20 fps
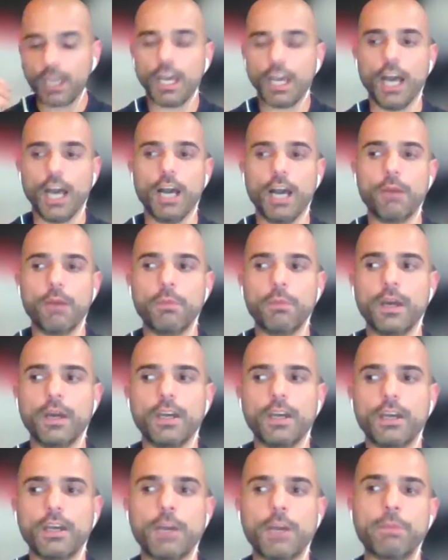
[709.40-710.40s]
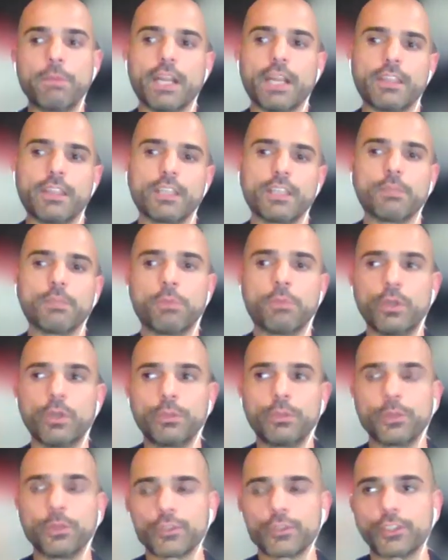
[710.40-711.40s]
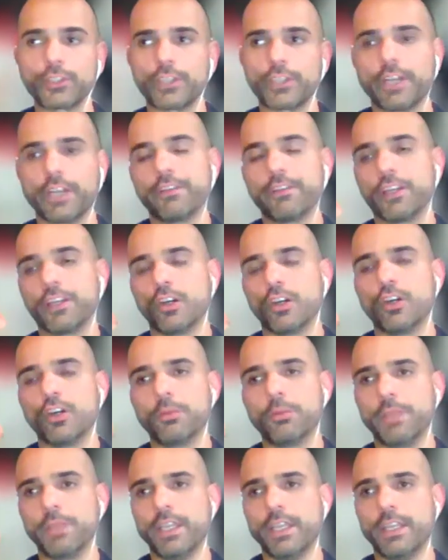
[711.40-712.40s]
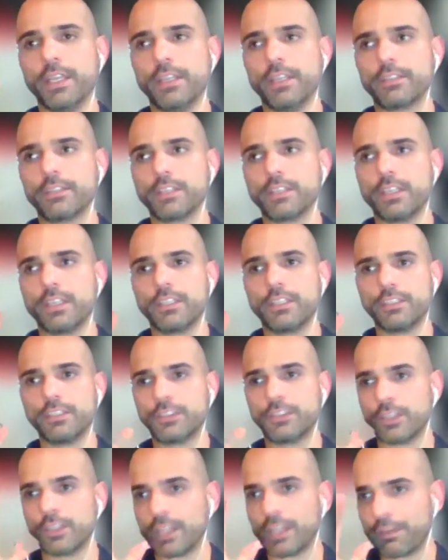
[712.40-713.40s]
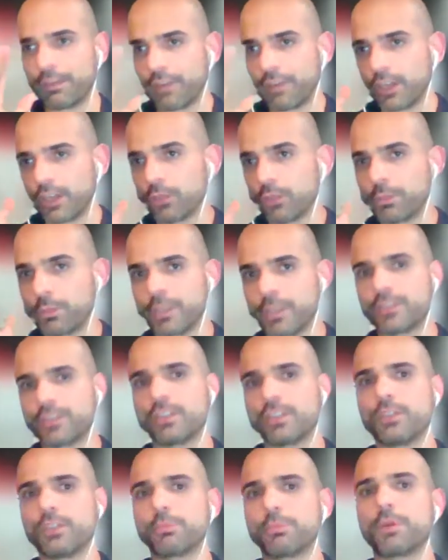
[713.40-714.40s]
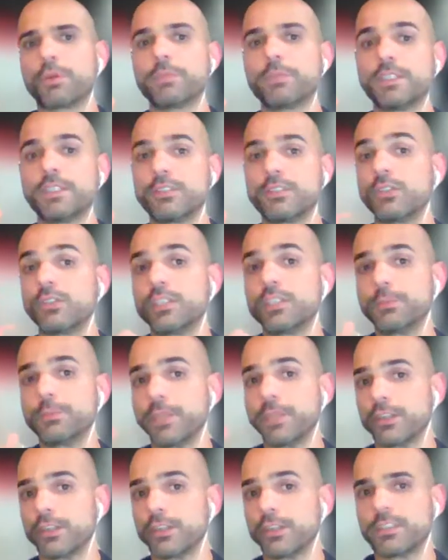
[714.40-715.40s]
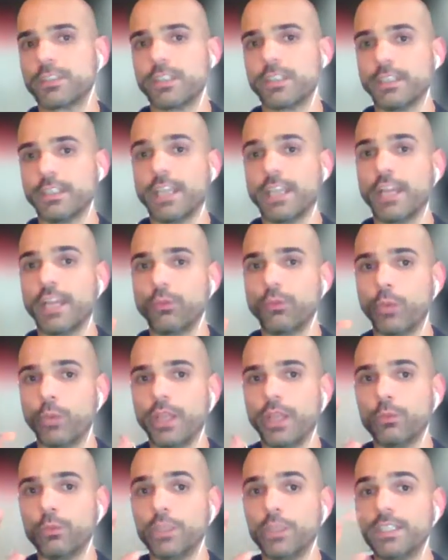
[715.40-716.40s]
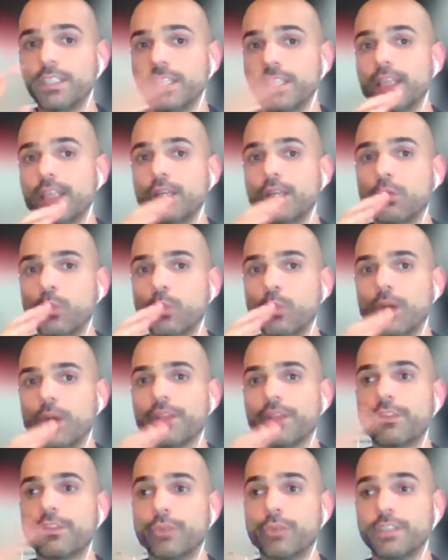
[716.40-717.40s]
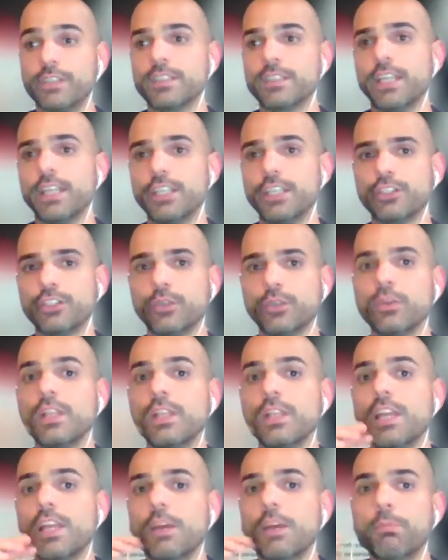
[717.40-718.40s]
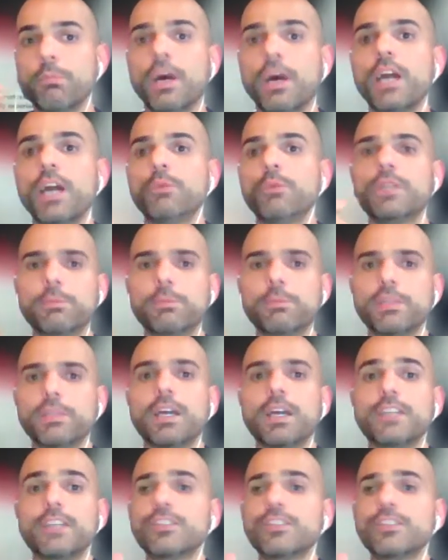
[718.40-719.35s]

But I think the point we're also driving home is, so that final person on the property still needs to be considered. And when we're dealing with residential, Pi would apply.